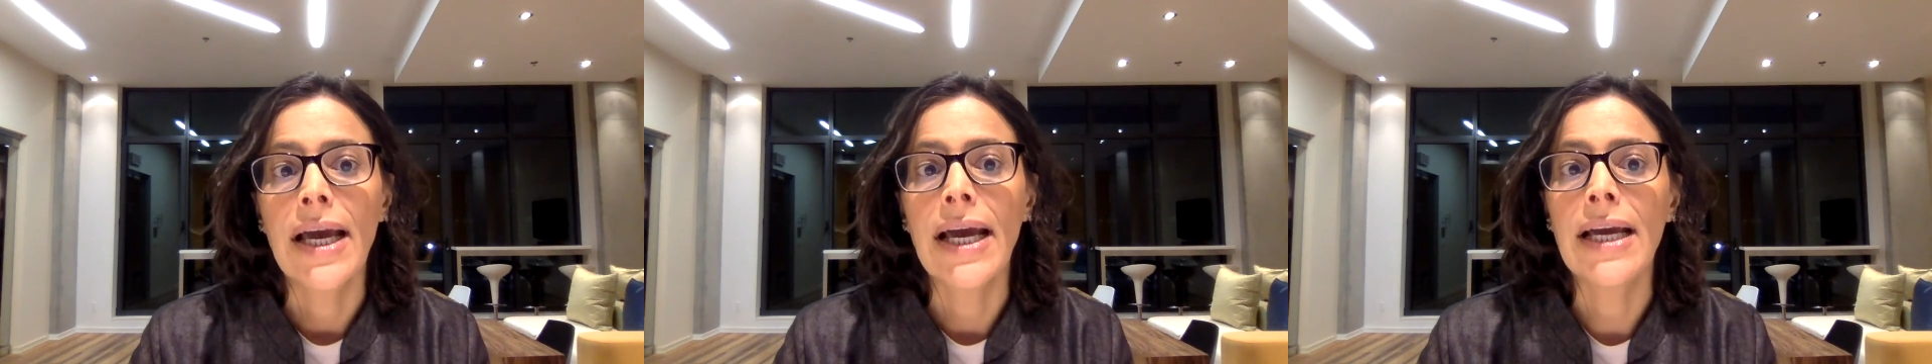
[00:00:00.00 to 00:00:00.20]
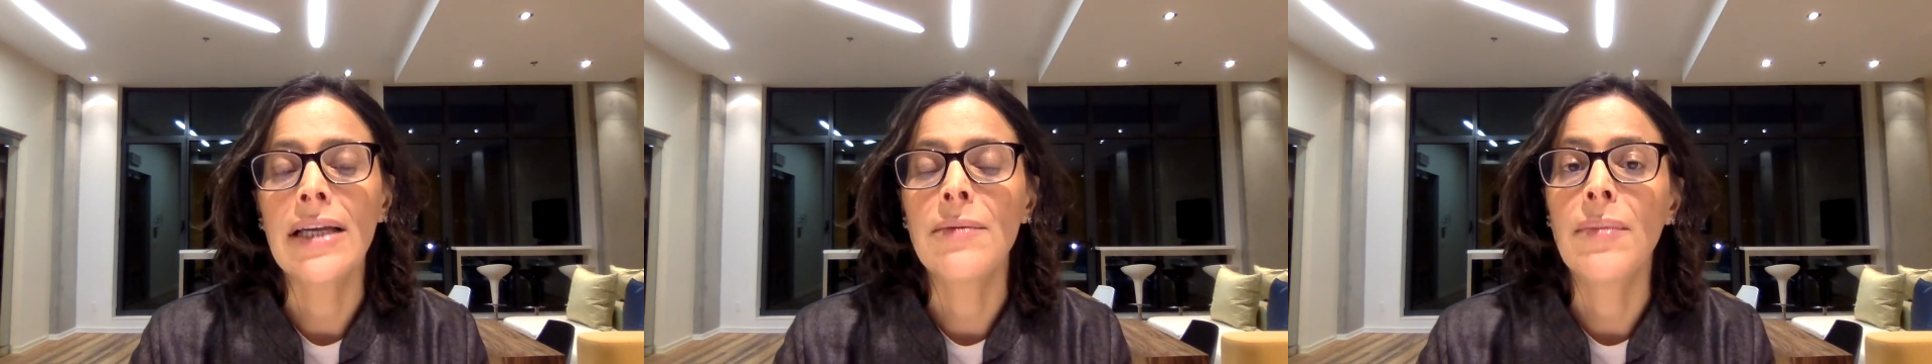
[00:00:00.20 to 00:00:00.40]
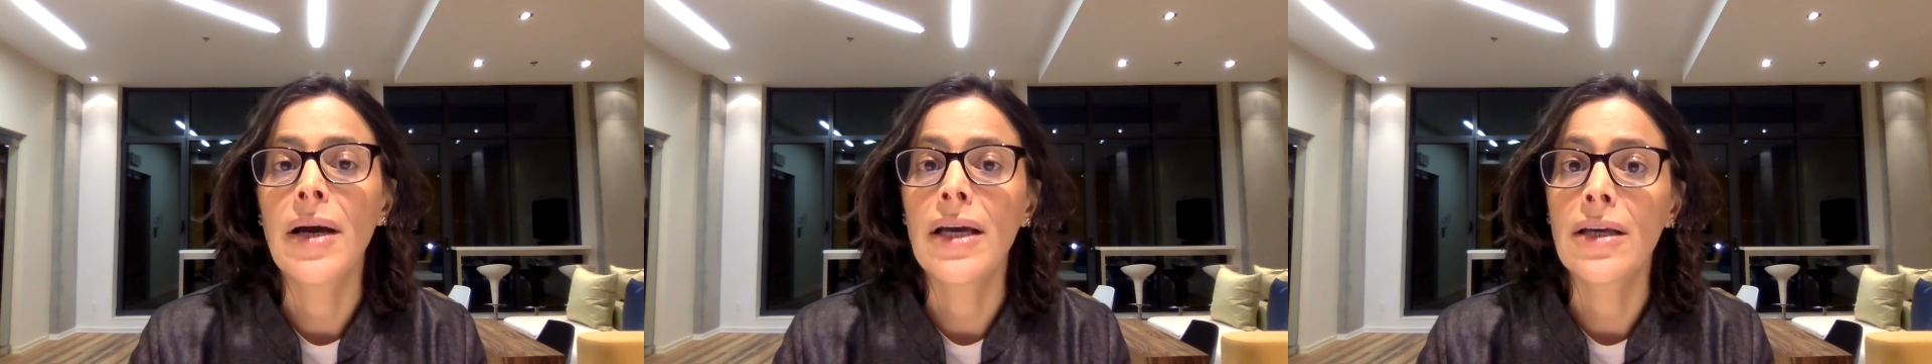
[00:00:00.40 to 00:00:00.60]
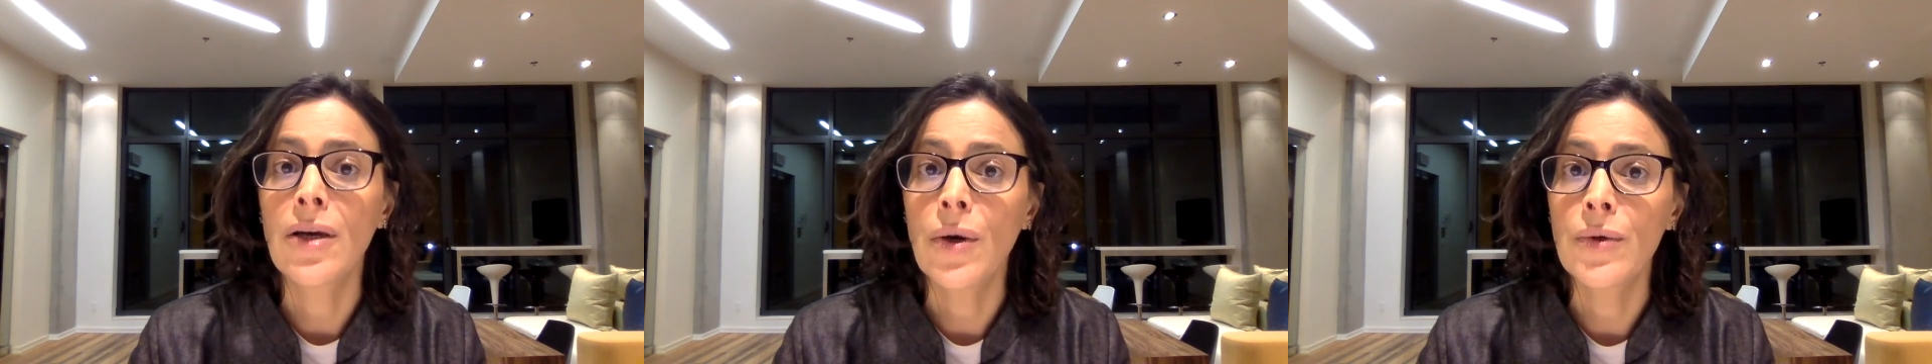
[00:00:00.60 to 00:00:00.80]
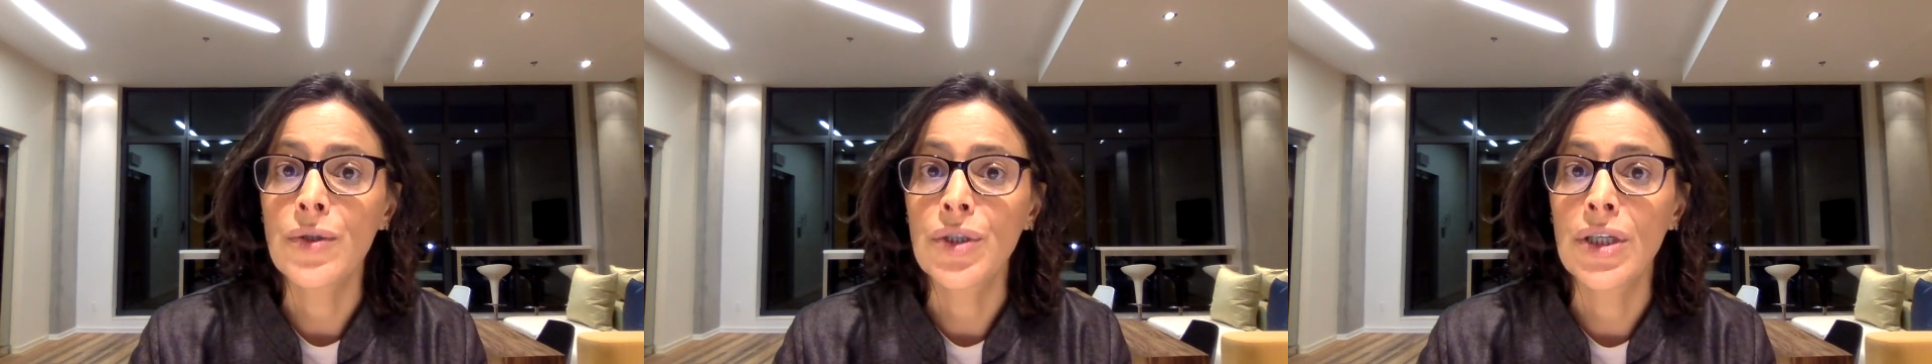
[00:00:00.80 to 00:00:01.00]
and by
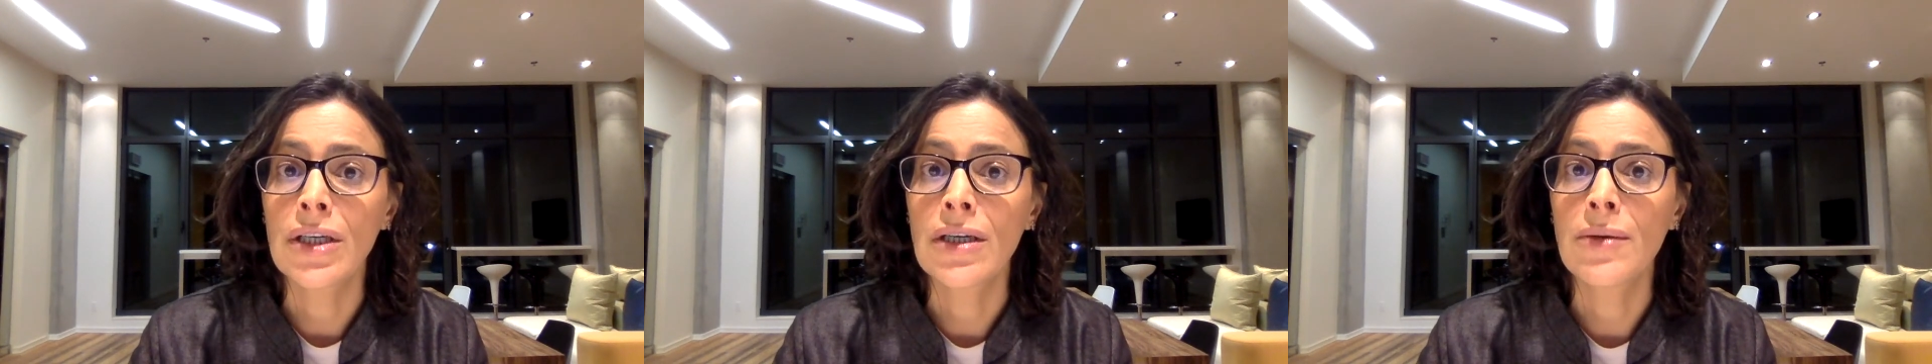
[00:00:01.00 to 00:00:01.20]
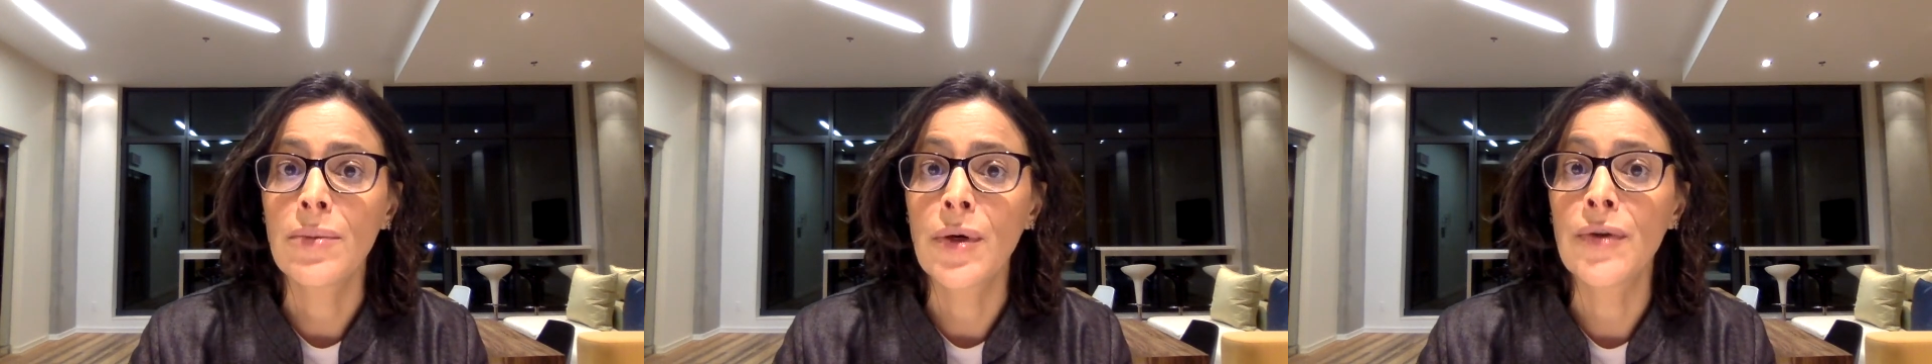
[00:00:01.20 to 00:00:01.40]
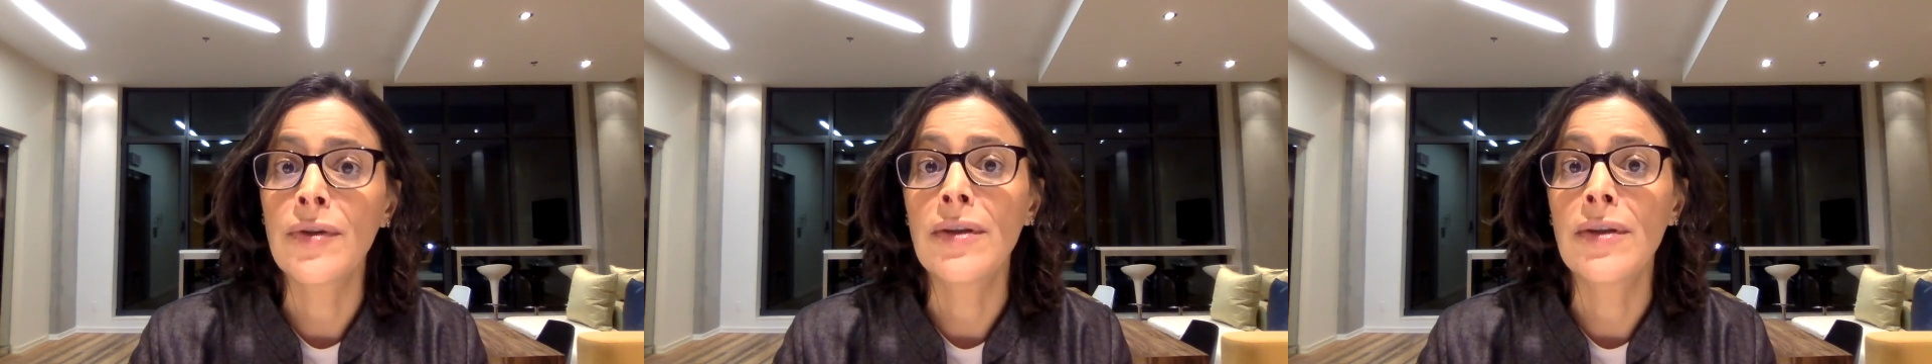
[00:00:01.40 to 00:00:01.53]
coaching both